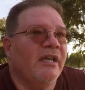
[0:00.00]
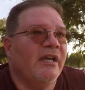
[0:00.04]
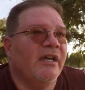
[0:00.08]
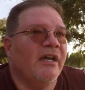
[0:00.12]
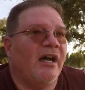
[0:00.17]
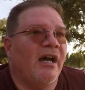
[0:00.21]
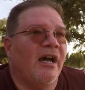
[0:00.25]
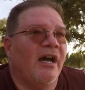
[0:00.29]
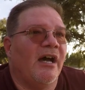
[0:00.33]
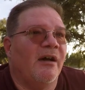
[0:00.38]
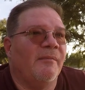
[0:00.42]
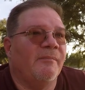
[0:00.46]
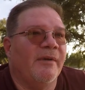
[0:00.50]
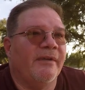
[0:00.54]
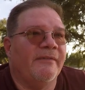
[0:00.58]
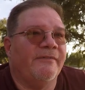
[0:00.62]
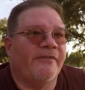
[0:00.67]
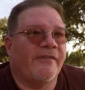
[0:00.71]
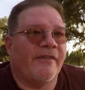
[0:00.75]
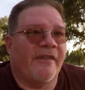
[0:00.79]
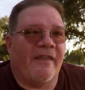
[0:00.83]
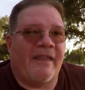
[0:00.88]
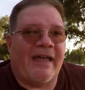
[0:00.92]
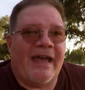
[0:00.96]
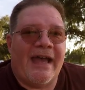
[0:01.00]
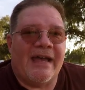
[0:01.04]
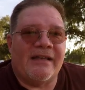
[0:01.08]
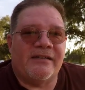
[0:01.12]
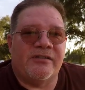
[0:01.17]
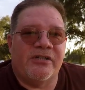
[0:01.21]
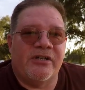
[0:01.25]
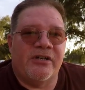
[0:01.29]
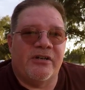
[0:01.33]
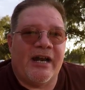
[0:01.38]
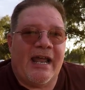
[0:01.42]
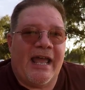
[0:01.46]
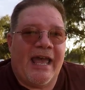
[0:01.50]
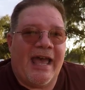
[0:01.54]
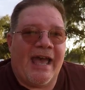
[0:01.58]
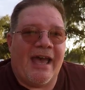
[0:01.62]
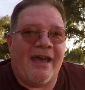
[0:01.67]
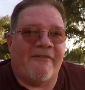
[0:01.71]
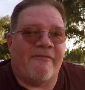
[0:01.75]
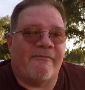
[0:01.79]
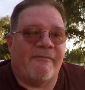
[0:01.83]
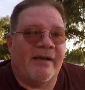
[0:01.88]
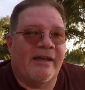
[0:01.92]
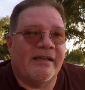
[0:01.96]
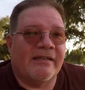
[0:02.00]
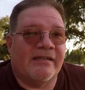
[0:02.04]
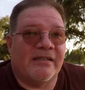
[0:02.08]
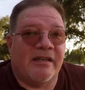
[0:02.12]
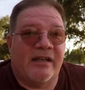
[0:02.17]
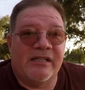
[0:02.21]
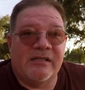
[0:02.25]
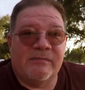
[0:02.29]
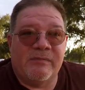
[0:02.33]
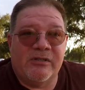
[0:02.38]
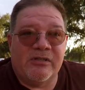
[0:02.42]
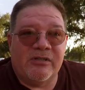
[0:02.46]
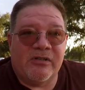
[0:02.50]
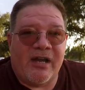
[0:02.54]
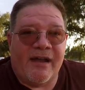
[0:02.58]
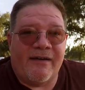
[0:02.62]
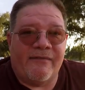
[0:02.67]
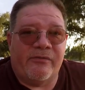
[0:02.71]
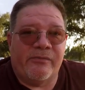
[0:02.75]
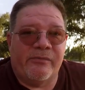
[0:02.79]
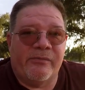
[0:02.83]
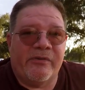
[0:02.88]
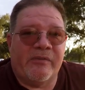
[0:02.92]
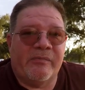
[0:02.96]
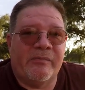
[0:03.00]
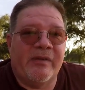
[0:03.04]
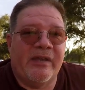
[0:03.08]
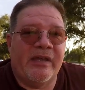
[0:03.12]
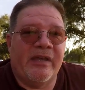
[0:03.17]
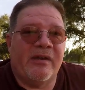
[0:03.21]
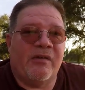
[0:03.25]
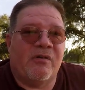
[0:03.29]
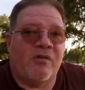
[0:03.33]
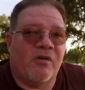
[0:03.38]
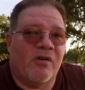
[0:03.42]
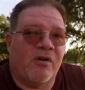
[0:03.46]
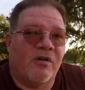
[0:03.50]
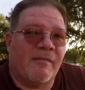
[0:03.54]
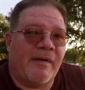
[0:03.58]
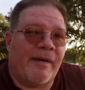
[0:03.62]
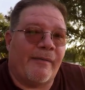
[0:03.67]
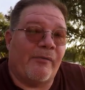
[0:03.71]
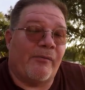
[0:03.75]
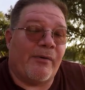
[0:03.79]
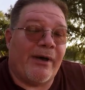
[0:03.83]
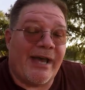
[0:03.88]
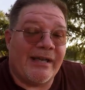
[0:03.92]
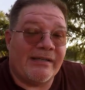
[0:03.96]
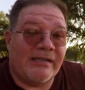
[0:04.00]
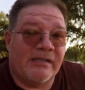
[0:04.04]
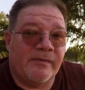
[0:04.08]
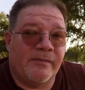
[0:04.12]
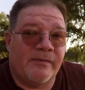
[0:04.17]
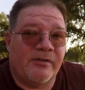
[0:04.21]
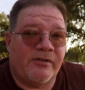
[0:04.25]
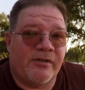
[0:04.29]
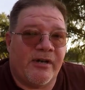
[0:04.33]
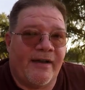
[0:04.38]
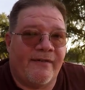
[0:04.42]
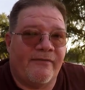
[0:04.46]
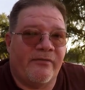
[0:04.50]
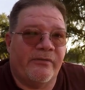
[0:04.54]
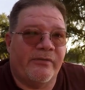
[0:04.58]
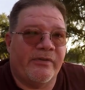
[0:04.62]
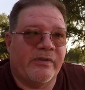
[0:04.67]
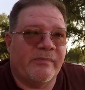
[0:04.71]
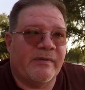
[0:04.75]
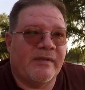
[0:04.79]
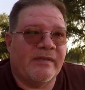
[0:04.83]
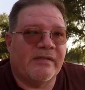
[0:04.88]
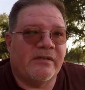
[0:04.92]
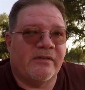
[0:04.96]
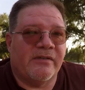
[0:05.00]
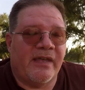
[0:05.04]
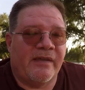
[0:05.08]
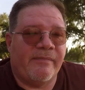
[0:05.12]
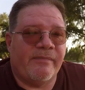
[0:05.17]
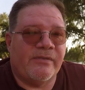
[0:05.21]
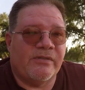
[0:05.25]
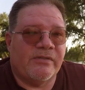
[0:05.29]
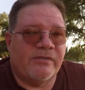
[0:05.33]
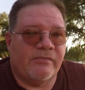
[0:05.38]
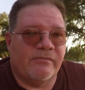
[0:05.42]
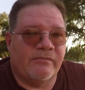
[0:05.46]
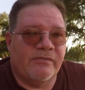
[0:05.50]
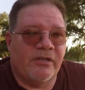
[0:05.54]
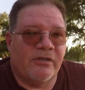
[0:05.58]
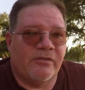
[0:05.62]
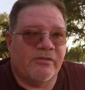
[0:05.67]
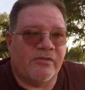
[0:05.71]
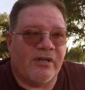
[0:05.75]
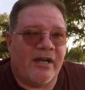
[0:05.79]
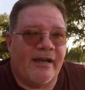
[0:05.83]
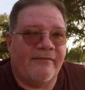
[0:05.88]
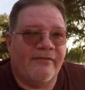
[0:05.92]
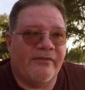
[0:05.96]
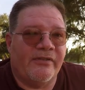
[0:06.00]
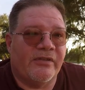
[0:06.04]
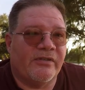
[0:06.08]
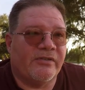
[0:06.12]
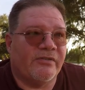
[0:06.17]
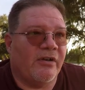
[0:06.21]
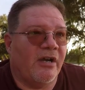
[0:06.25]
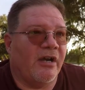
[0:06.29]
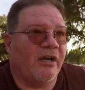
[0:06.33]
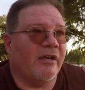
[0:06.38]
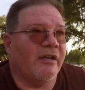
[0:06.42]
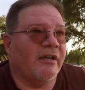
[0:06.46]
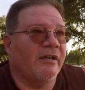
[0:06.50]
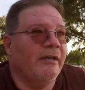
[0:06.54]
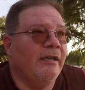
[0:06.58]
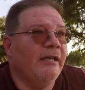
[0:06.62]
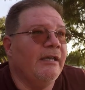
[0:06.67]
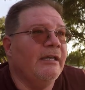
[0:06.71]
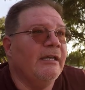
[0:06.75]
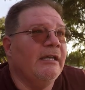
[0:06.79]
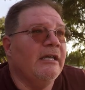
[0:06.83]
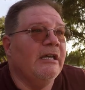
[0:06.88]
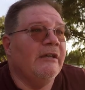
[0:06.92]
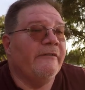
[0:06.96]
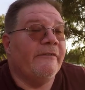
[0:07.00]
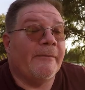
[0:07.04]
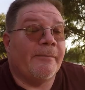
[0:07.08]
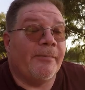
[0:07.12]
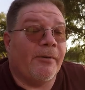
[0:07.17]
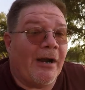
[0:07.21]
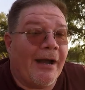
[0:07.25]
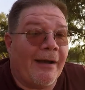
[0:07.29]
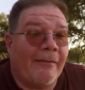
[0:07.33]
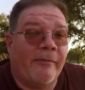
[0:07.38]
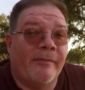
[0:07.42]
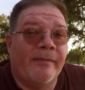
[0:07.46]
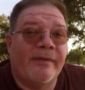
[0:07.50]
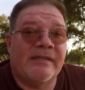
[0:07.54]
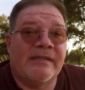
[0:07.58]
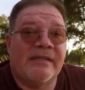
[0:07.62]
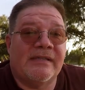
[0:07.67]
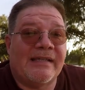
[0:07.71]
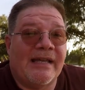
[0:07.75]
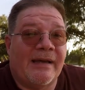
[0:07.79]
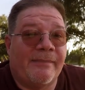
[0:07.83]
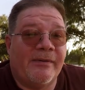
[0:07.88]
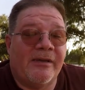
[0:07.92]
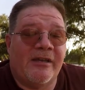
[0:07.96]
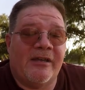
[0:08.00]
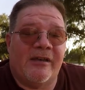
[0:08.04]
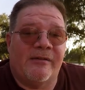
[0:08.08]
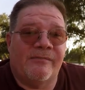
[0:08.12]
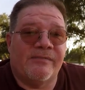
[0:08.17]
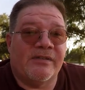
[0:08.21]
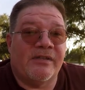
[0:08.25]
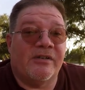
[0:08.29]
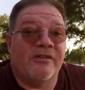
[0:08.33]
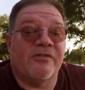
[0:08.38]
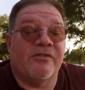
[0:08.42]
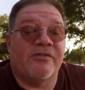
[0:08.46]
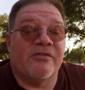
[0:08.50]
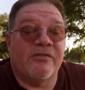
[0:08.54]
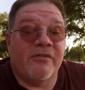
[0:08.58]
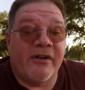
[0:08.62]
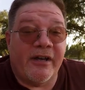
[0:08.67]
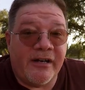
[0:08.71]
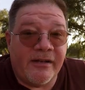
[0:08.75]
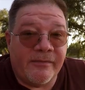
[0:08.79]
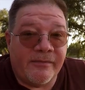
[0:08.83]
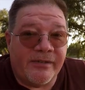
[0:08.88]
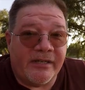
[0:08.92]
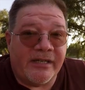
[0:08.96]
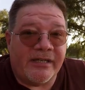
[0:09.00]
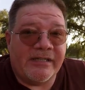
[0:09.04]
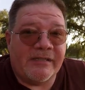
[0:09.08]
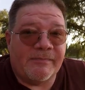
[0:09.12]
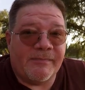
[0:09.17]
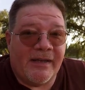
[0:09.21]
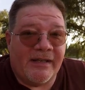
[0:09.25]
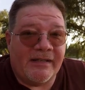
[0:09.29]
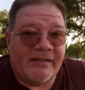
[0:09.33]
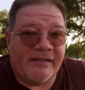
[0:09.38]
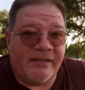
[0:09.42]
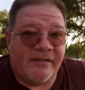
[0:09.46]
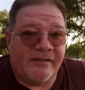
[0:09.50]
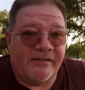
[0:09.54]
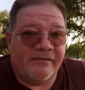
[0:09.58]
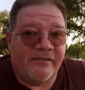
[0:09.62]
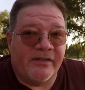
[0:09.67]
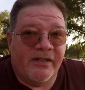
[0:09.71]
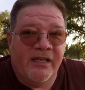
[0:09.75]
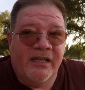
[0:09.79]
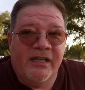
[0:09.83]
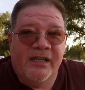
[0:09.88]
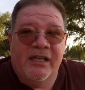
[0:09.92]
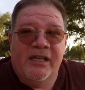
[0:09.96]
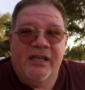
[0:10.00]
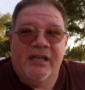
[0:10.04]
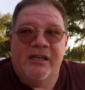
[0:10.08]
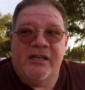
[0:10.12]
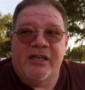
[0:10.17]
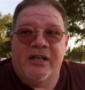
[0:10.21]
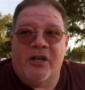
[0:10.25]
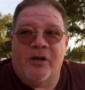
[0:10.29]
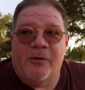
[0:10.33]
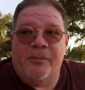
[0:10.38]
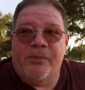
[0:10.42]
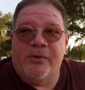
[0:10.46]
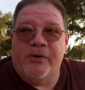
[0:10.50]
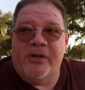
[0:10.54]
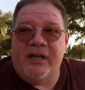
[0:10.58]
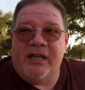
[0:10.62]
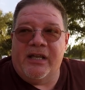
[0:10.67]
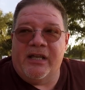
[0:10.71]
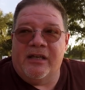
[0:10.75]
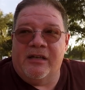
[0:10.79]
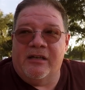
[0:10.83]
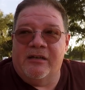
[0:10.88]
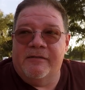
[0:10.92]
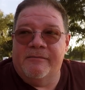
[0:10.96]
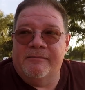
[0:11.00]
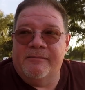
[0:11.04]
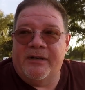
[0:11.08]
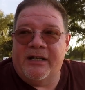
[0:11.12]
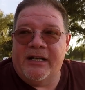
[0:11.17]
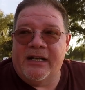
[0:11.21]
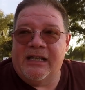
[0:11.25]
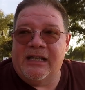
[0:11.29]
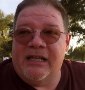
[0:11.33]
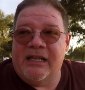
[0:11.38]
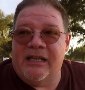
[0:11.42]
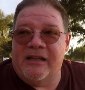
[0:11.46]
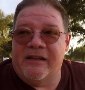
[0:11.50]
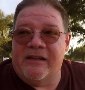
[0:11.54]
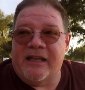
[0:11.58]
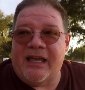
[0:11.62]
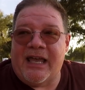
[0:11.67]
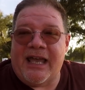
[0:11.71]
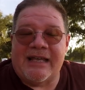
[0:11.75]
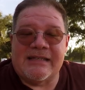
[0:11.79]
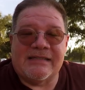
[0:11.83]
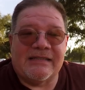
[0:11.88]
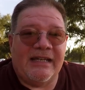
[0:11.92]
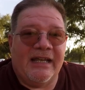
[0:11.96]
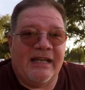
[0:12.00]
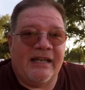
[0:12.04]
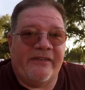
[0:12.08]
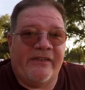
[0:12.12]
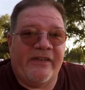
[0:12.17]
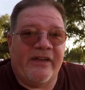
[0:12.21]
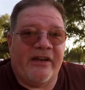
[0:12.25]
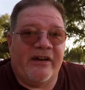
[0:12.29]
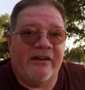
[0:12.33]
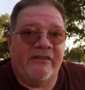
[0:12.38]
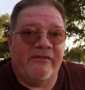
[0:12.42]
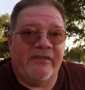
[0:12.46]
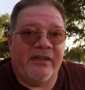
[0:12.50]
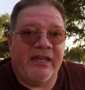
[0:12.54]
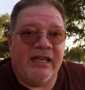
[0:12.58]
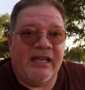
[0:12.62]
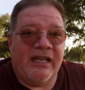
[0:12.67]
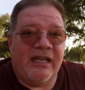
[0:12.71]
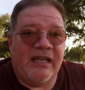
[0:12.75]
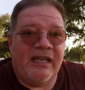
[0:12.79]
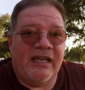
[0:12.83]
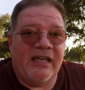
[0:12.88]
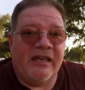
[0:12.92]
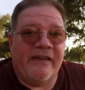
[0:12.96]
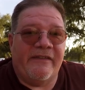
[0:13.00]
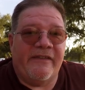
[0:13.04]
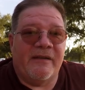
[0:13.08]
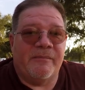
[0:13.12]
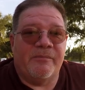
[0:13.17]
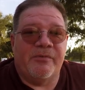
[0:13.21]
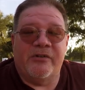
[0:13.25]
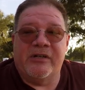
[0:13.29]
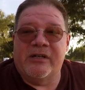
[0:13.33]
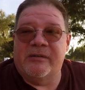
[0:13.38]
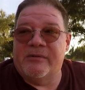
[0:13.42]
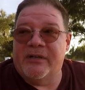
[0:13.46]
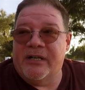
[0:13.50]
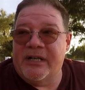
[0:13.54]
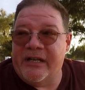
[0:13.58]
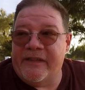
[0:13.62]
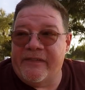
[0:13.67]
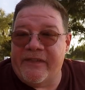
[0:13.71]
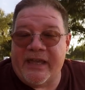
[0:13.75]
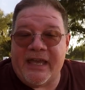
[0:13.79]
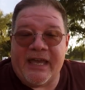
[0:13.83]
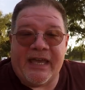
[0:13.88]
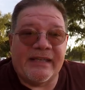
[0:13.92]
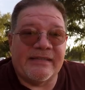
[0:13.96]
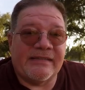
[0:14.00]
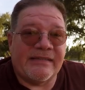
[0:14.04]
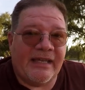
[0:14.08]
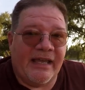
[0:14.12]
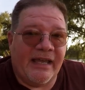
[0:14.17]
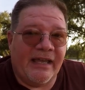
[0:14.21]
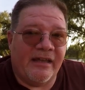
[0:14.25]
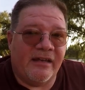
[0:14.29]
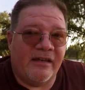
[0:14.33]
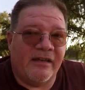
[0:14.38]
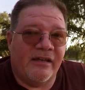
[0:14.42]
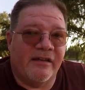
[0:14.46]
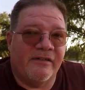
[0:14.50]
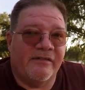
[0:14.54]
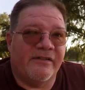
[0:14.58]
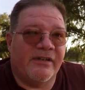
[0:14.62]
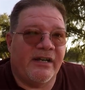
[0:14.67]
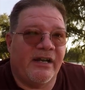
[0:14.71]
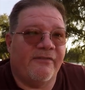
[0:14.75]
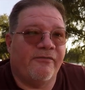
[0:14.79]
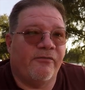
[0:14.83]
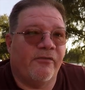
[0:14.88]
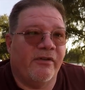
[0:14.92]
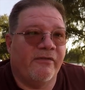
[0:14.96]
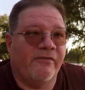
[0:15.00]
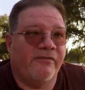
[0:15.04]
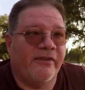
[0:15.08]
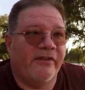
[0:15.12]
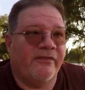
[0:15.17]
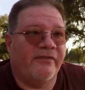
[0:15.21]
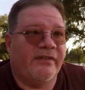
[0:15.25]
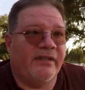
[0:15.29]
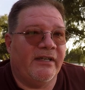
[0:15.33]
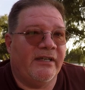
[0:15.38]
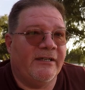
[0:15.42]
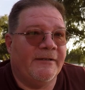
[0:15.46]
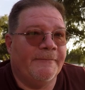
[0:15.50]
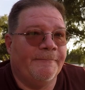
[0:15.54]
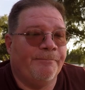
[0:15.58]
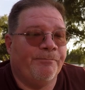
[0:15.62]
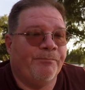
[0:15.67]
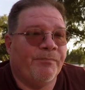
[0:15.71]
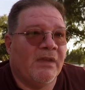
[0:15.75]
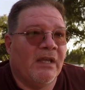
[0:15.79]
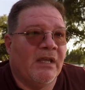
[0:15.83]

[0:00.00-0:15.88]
Um, but for the last year and a half, my son's been traveling with me or Mama Wags has been traveling with me. So they've been, you know, driving the truck. The problem is, is that becomes incredibly expensive. You know, putting money in the gas tank of the RV and then putting money in the gas tank of an F-150.